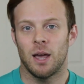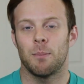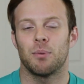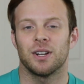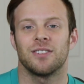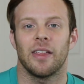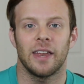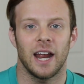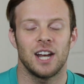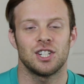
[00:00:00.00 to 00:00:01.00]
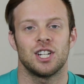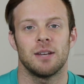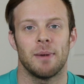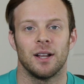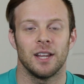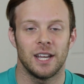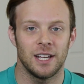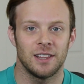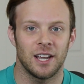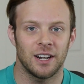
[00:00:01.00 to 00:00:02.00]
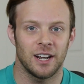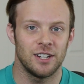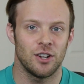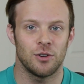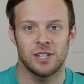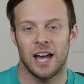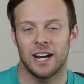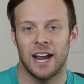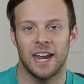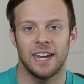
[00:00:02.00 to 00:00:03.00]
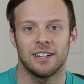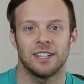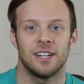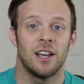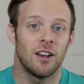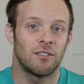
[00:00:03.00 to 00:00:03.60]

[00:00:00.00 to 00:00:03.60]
and brings all that HTML in there and knows how to handle it